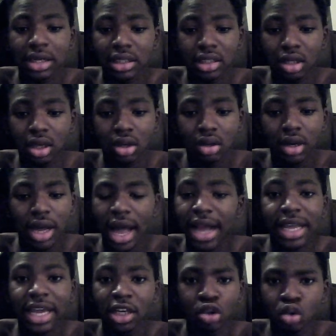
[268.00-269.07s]
I'm out this hole.
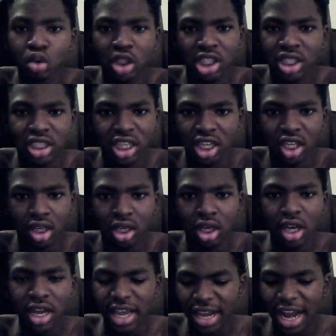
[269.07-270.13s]
I can't do this shit
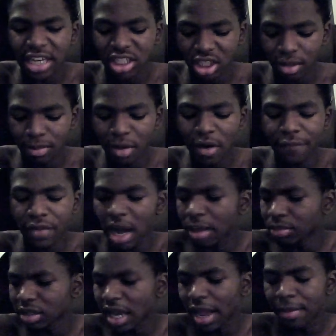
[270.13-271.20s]
here. And I see a
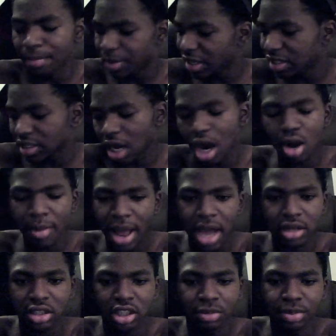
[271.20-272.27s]
motherfucker. I'm like, peace out.
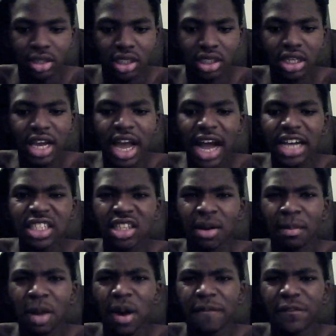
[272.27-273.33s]
I'm out this bitch. I
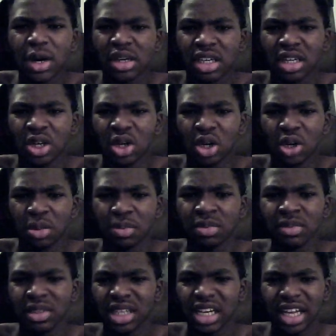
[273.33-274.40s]
see a motherfucking,
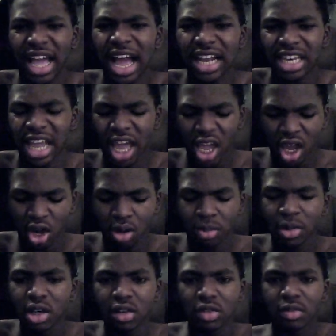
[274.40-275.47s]
um, a
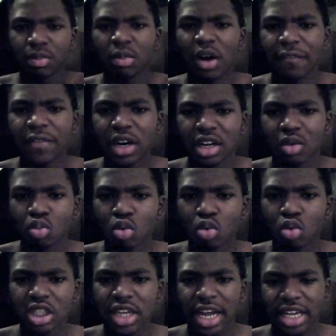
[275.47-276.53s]
goddamn
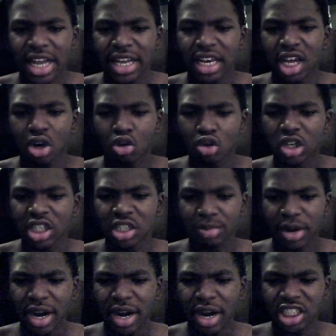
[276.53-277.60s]
motherfucking roach. look like goddamn
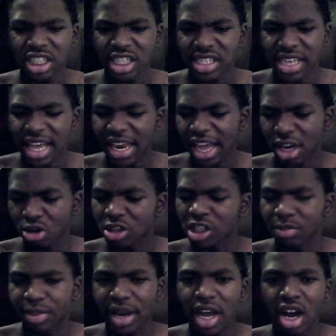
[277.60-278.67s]
Chris Brown and shit. Sound
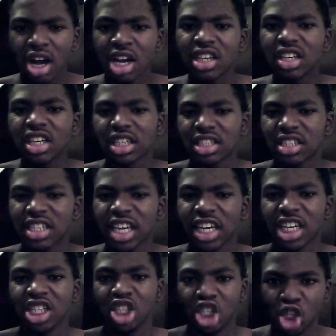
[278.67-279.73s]
like Chris Brown. Nigga
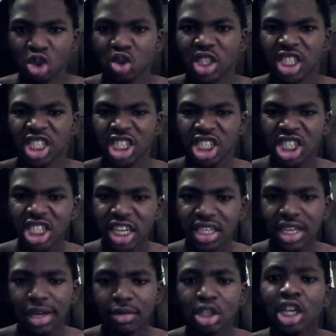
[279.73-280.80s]
singing deuces and
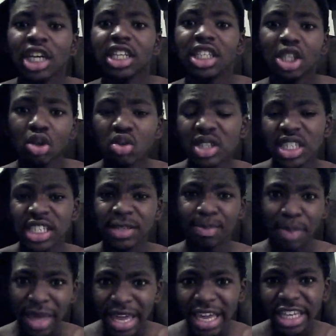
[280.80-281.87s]
shit. was
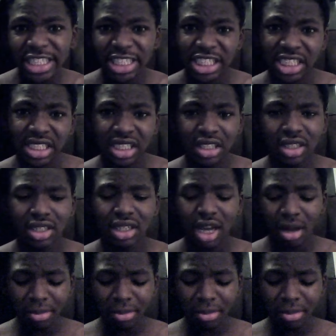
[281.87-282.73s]
deuces, bitch.